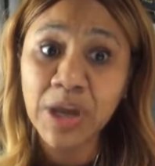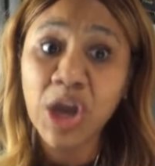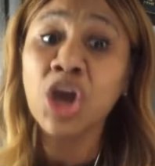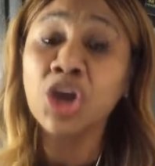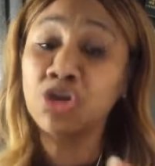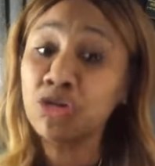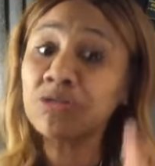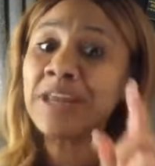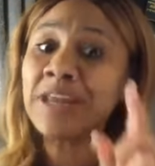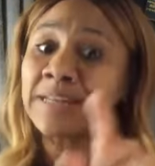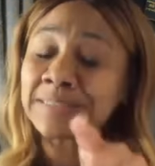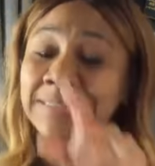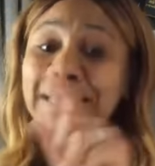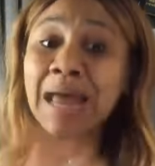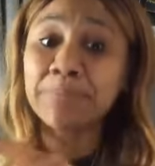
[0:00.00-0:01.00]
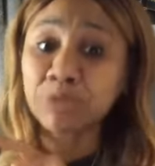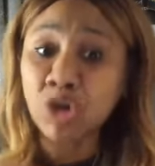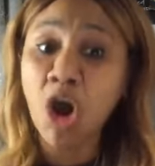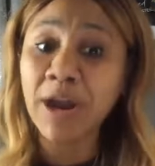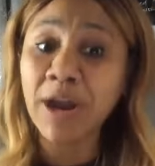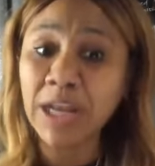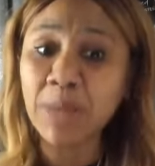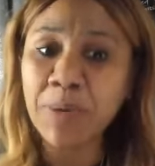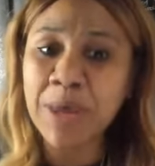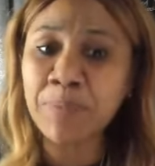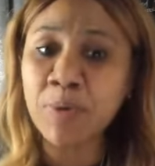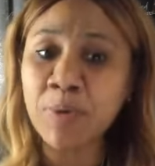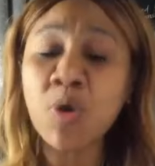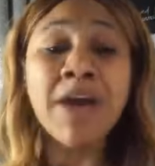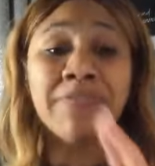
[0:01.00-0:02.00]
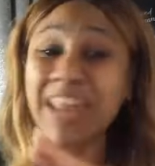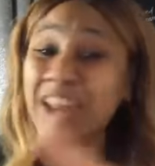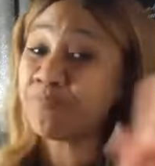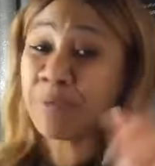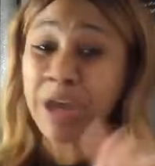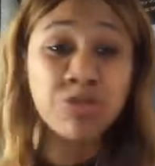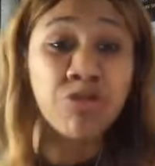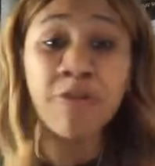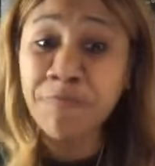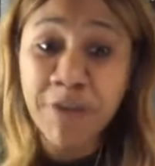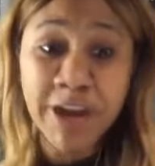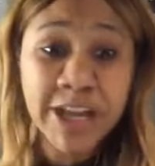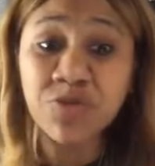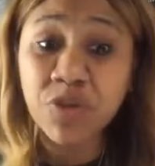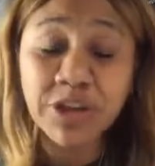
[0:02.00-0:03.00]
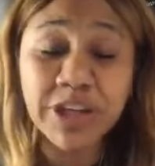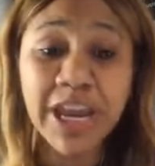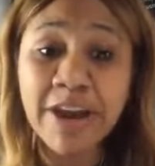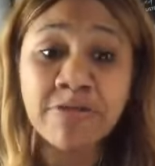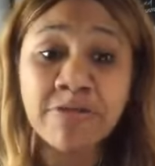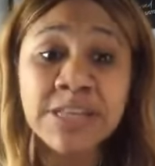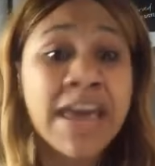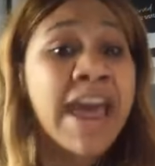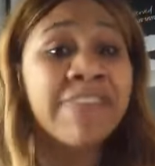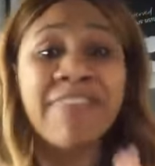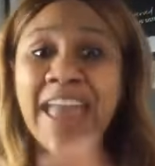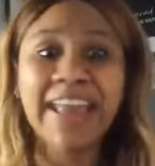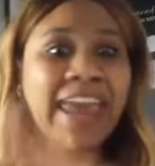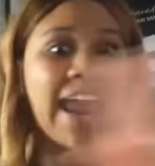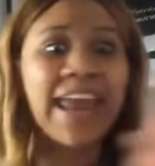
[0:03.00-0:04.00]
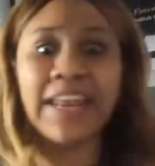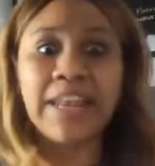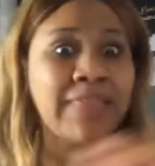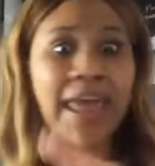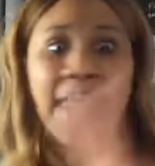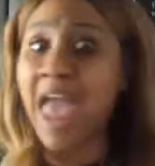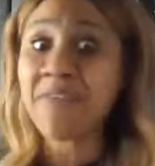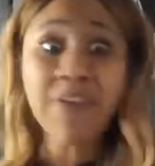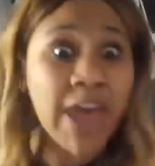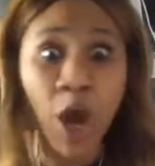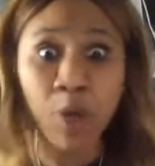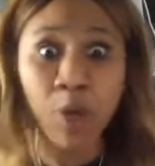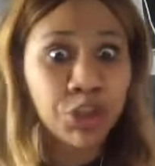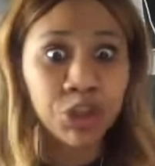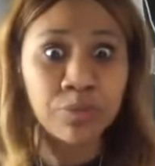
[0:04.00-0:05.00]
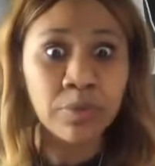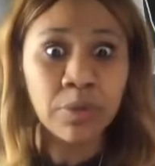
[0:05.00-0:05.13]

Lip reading: You need to stop talking to people that have been your friends for years they had to help you.